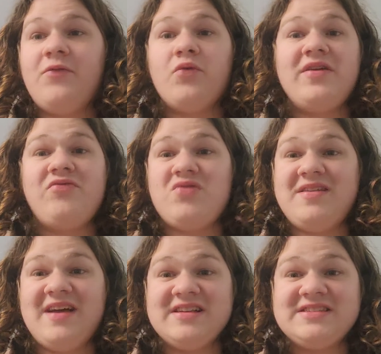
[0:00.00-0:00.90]

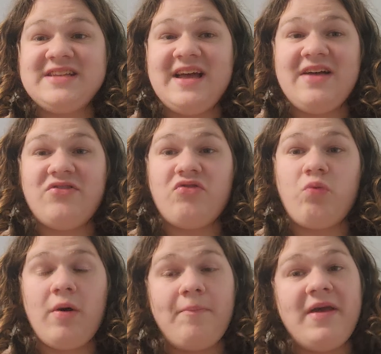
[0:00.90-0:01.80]
43 touchdowns, and
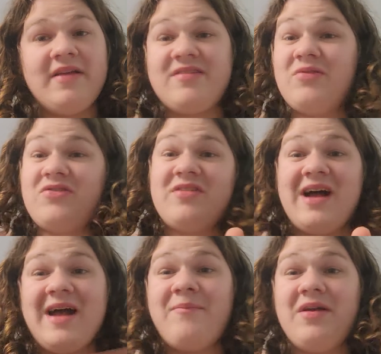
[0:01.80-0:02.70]
12 picks. He was just
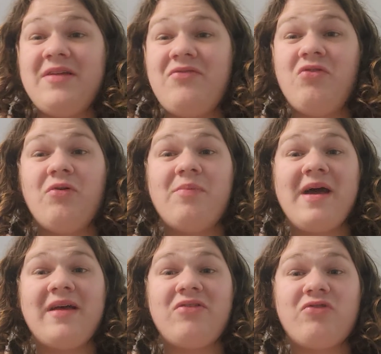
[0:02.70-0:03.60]
high. But if you look
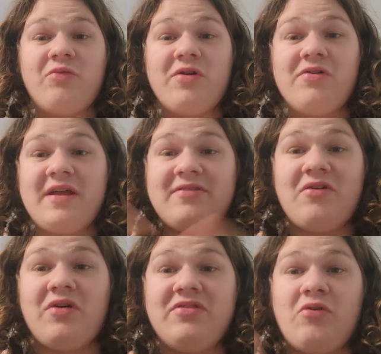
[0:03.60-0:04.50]
back at his career, that's
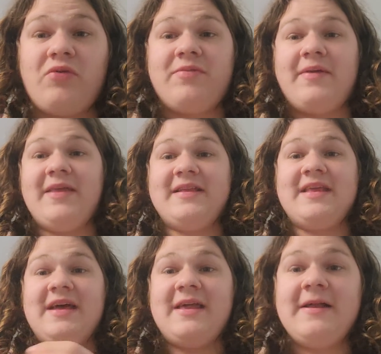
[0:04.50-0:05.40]
all. It's always been like
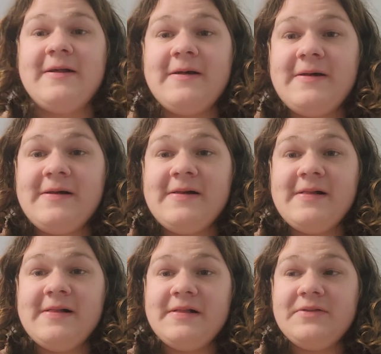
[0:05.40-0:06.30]
that.
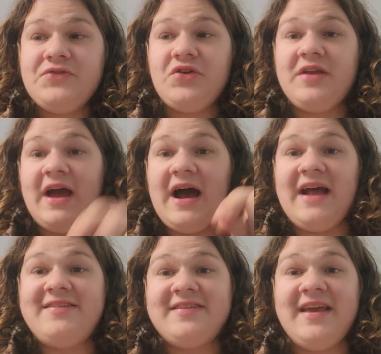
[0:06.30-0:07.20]
So yeah,
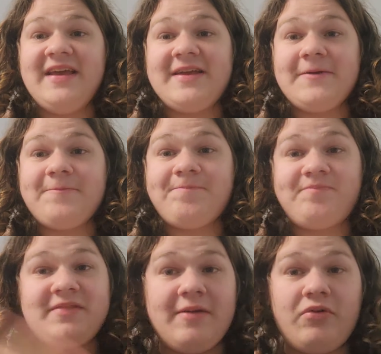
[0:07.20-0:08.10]
I think
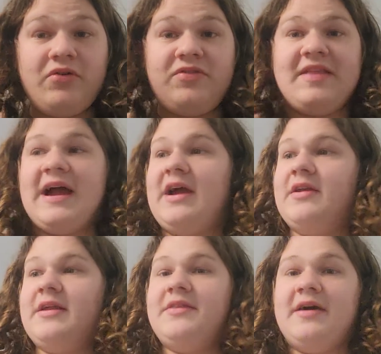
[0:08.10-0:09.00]
Tom Brady's
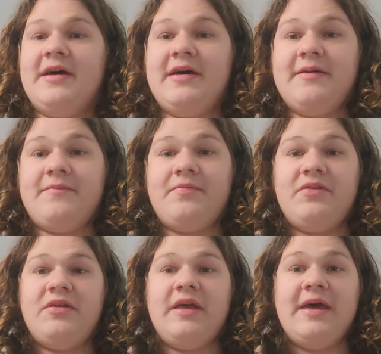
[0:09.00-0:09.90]
tired and. Uh,
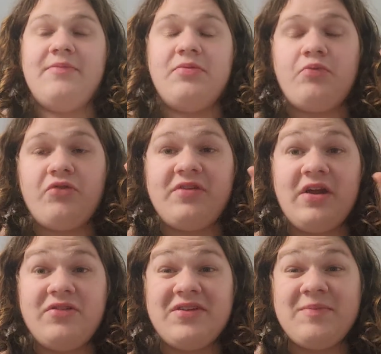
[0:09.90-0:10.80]
and Bruce
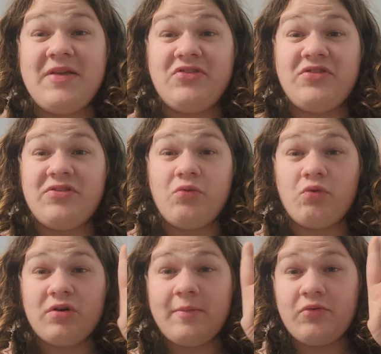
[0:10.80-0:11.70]
Arians has mentioned
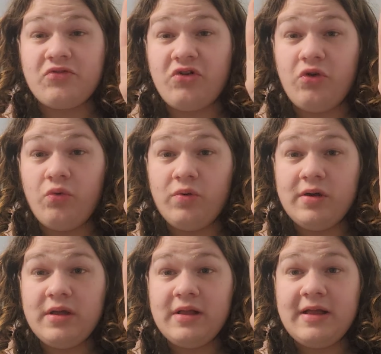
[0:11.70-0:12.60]
door number two
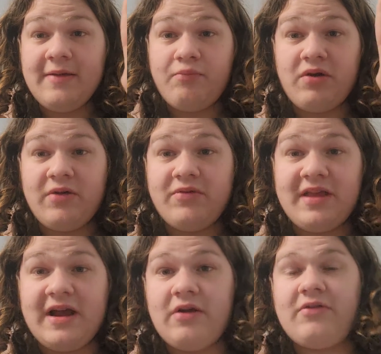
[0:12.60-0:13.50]
if Brady
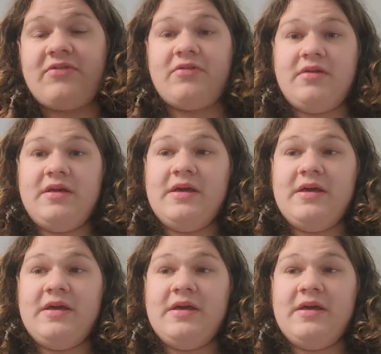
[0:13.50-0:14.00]
retires.